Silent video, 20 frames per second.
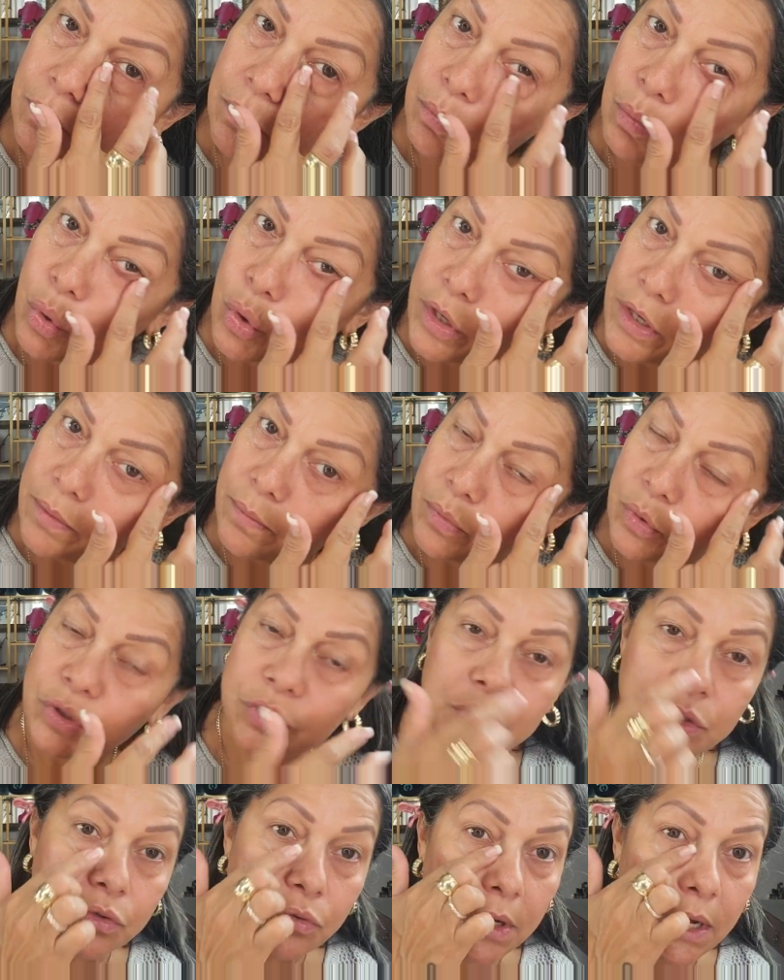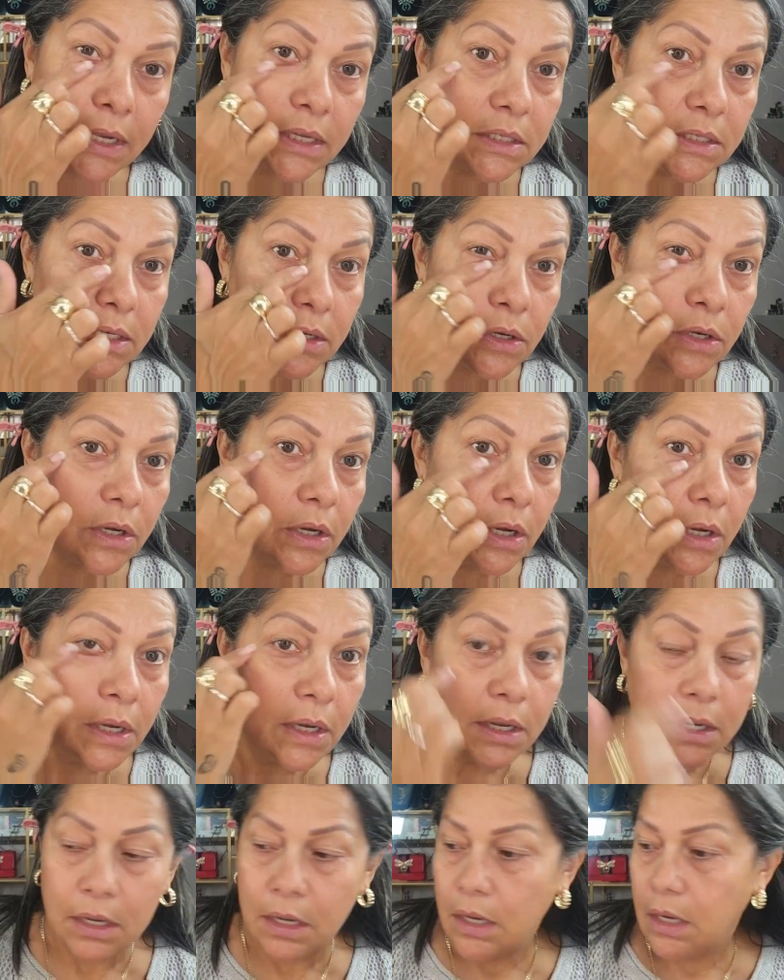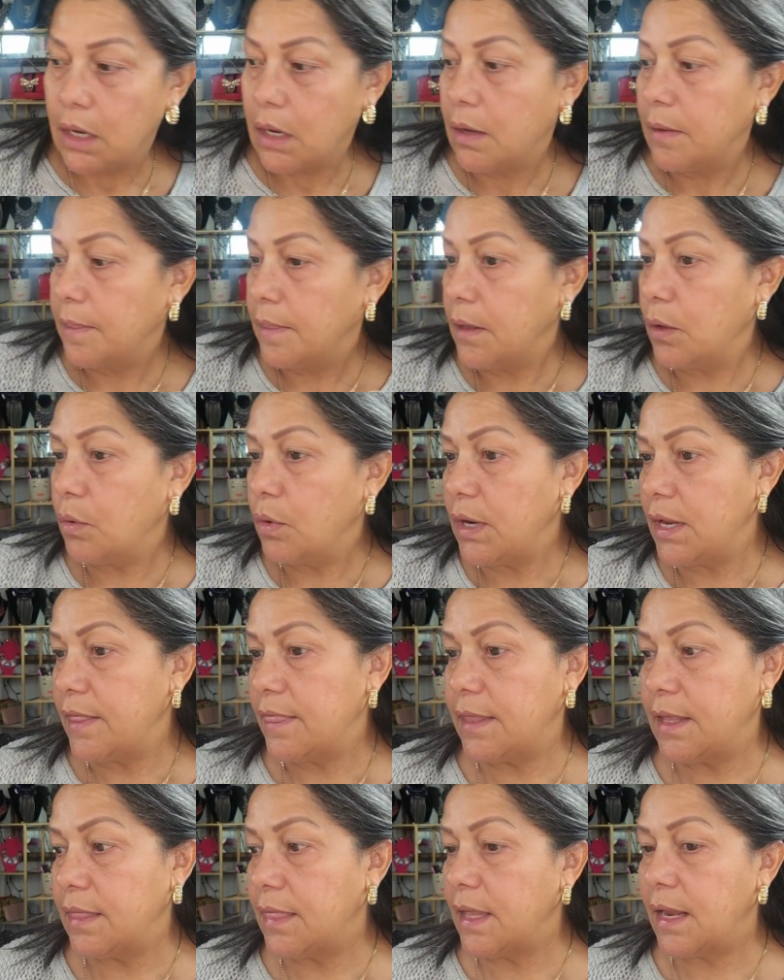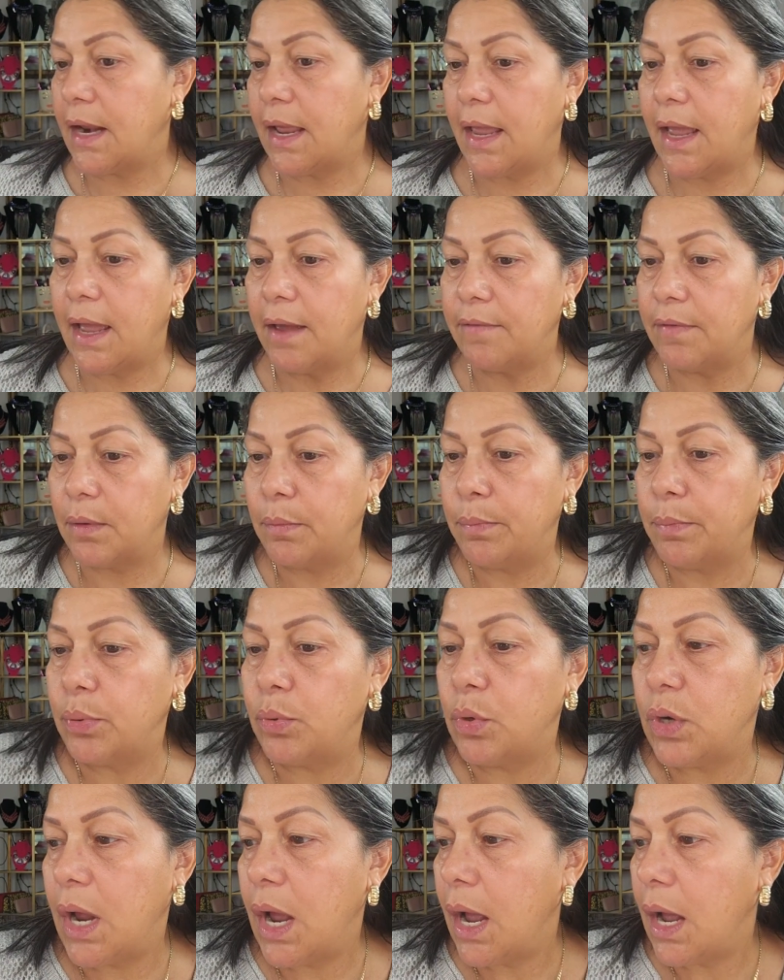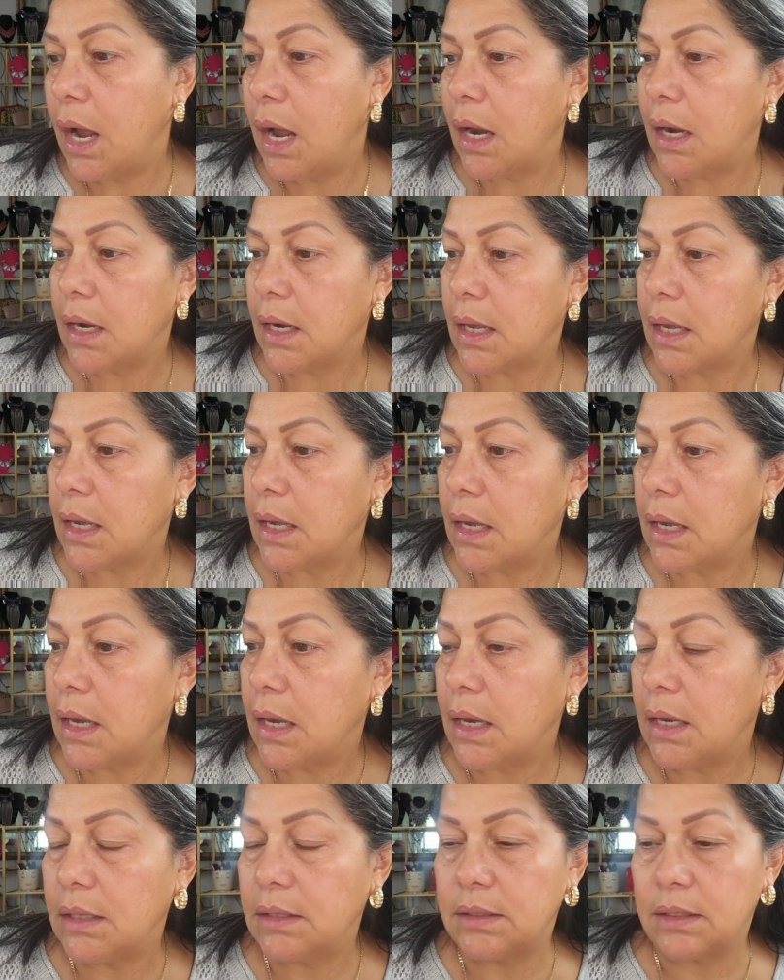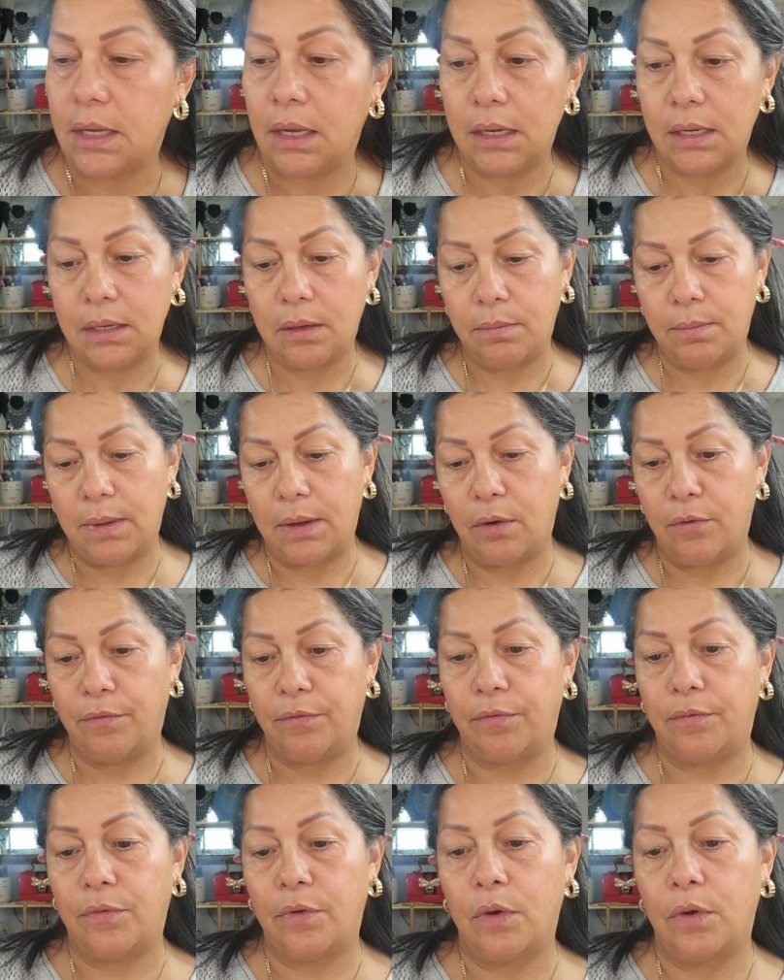morning moisturizer. The only thing that I haven't put on is a little bit of